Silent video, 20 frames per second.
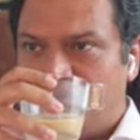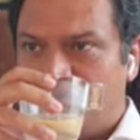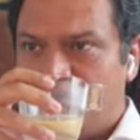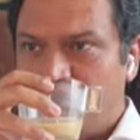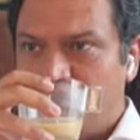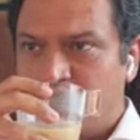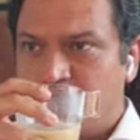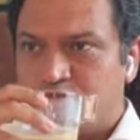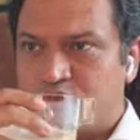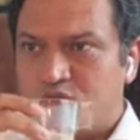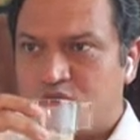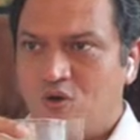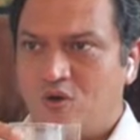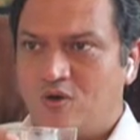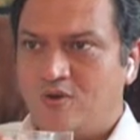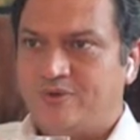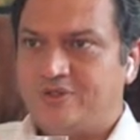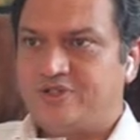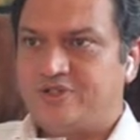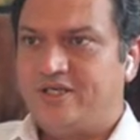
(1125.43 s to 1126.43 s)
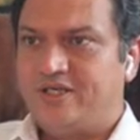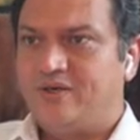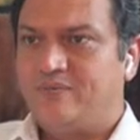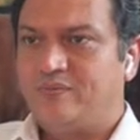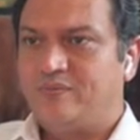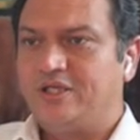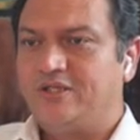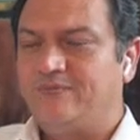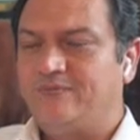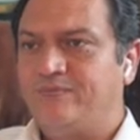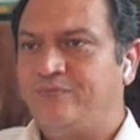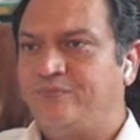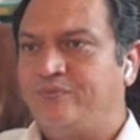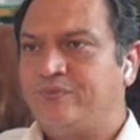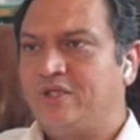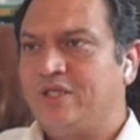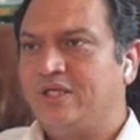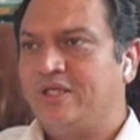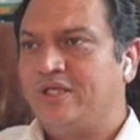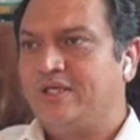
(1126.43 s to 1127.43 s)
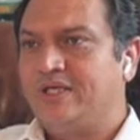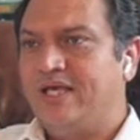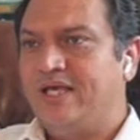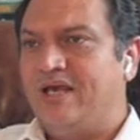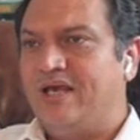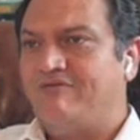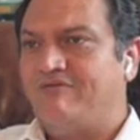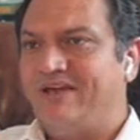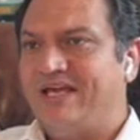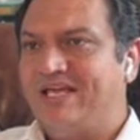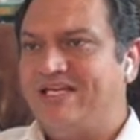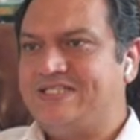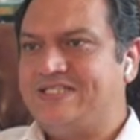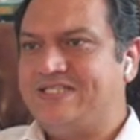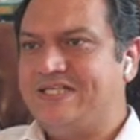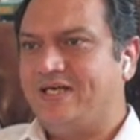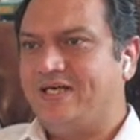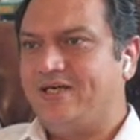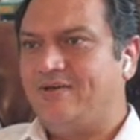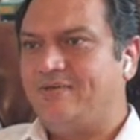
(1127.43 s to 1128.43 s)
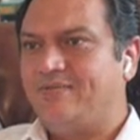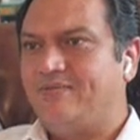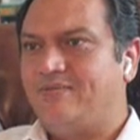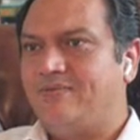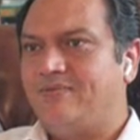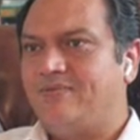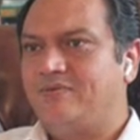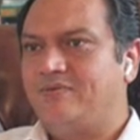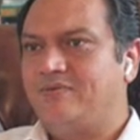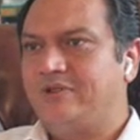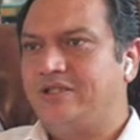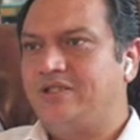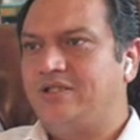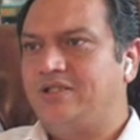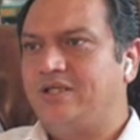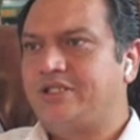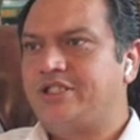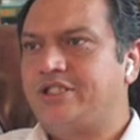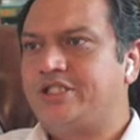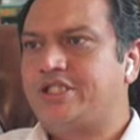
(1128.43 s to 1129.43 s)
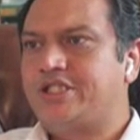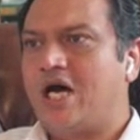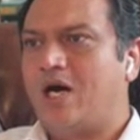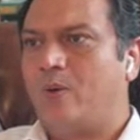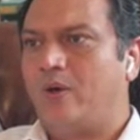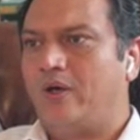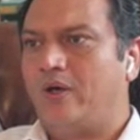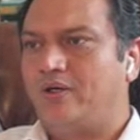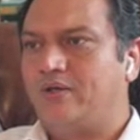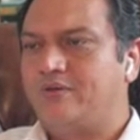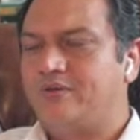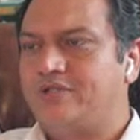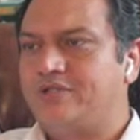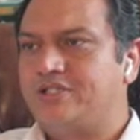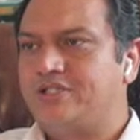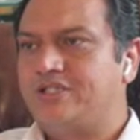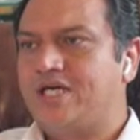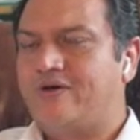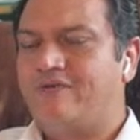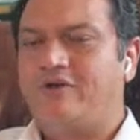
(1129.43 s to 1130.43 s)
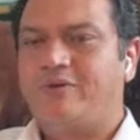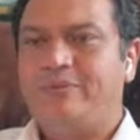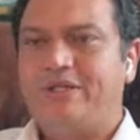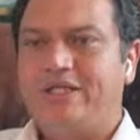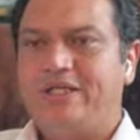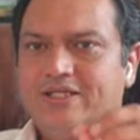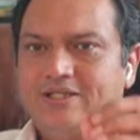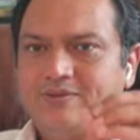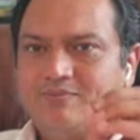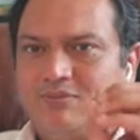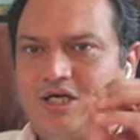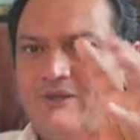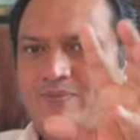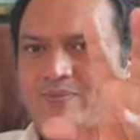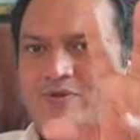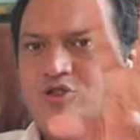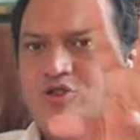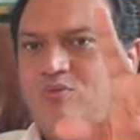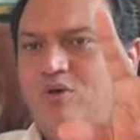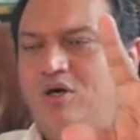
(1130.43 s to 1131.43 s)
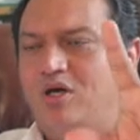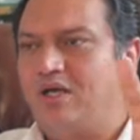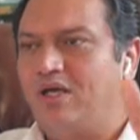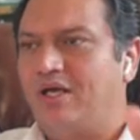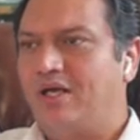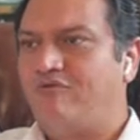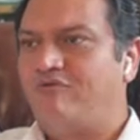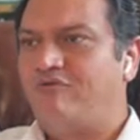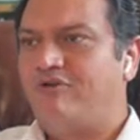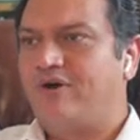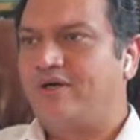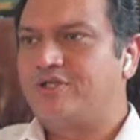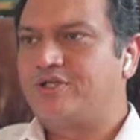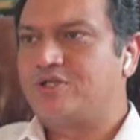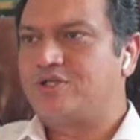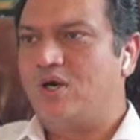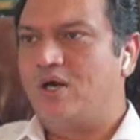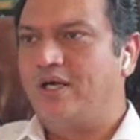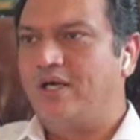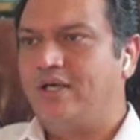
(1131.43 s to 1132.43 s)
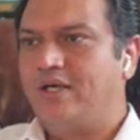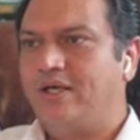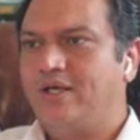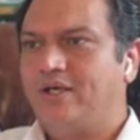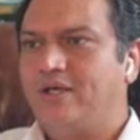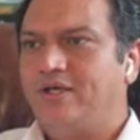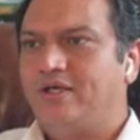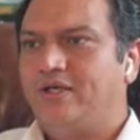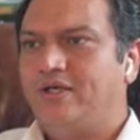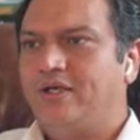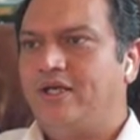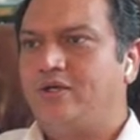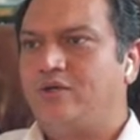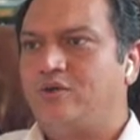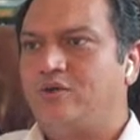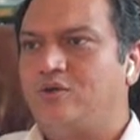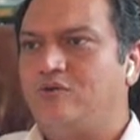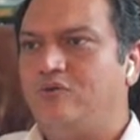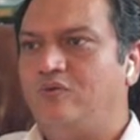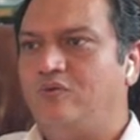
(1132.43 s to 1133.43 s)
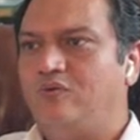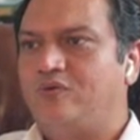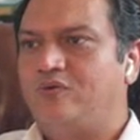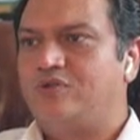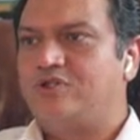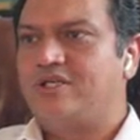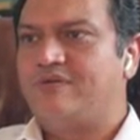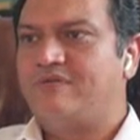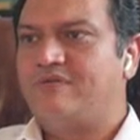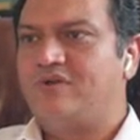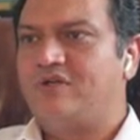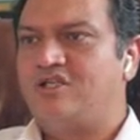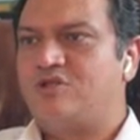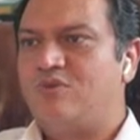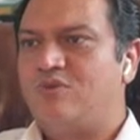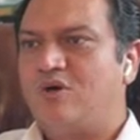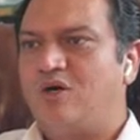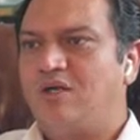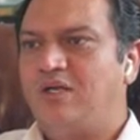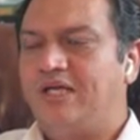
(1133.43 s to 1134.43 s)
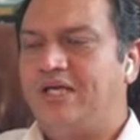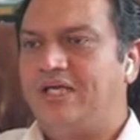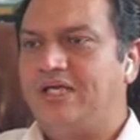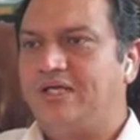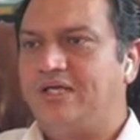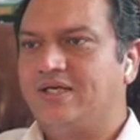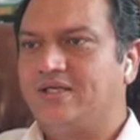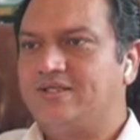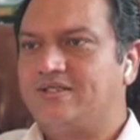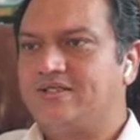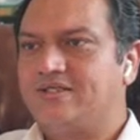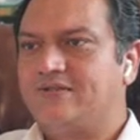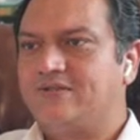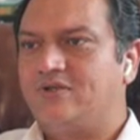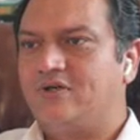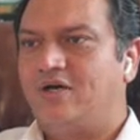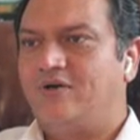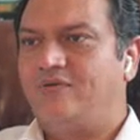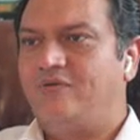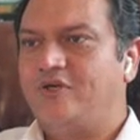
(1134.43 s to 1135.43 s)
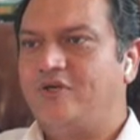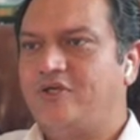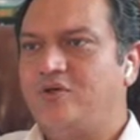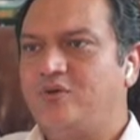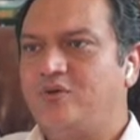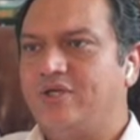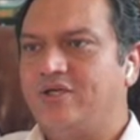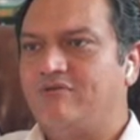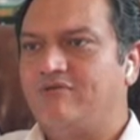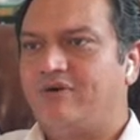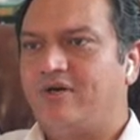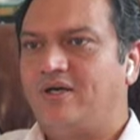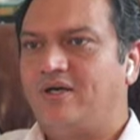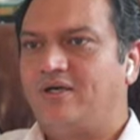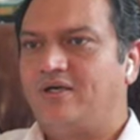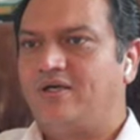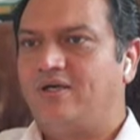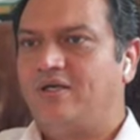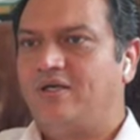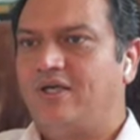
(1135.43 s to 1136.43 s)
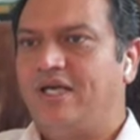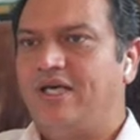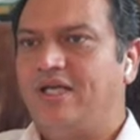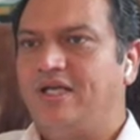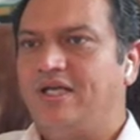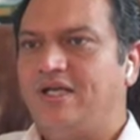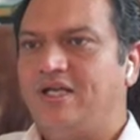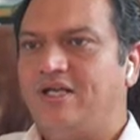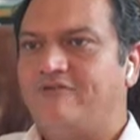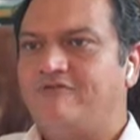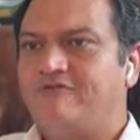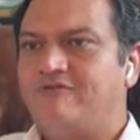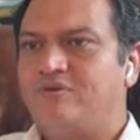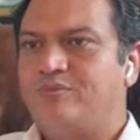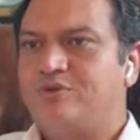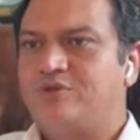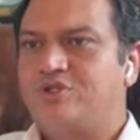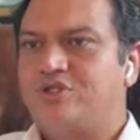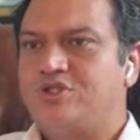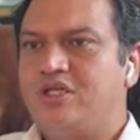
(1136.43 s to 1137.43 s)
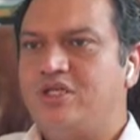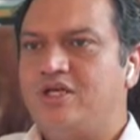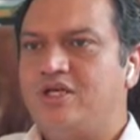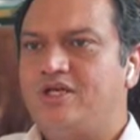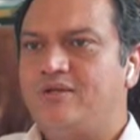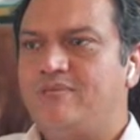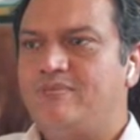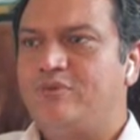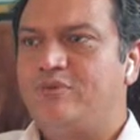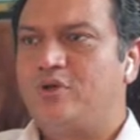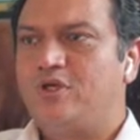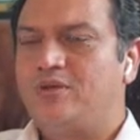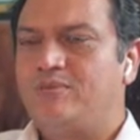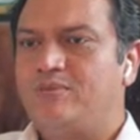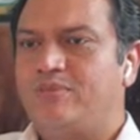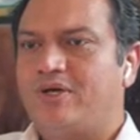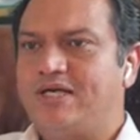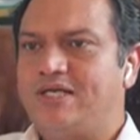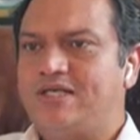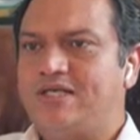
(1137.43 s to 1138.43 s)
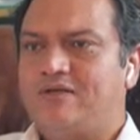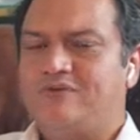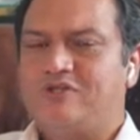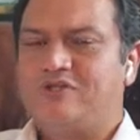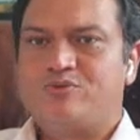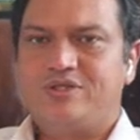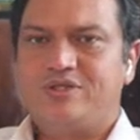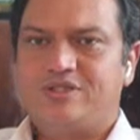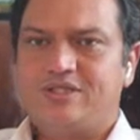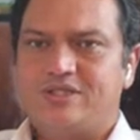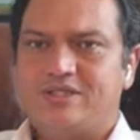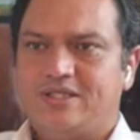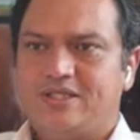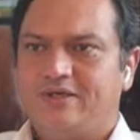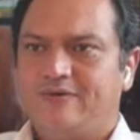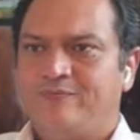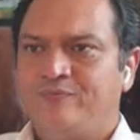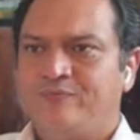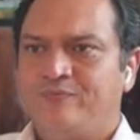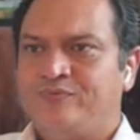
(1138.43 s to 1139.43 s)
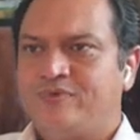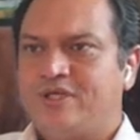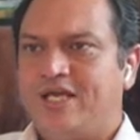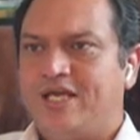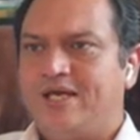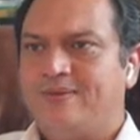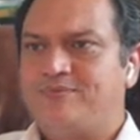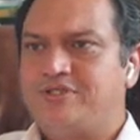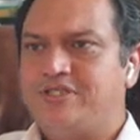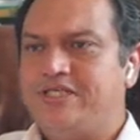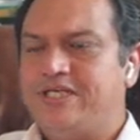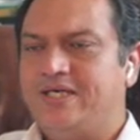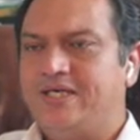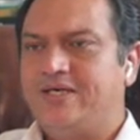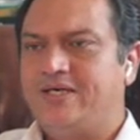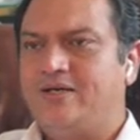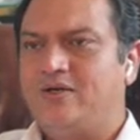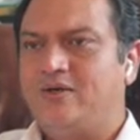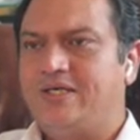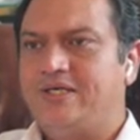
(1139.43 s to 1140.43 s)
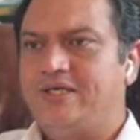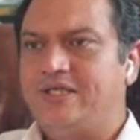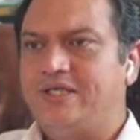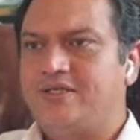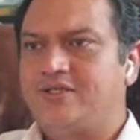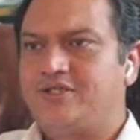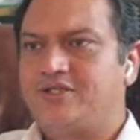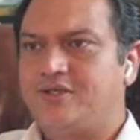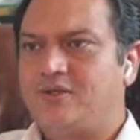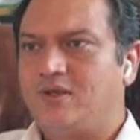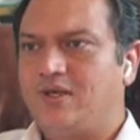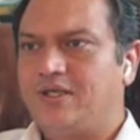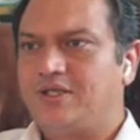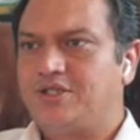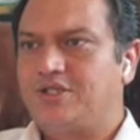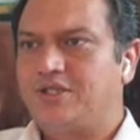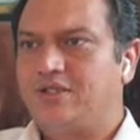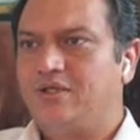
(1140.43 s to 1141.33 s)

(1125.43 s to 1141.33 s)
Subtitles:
New stroke presenting with aphasia with a shower. Shower meaning that multiple small infarcts gone into several small areas of acute infarct in left posterior temporal and parietal, which means it's an MCA or anterior circulation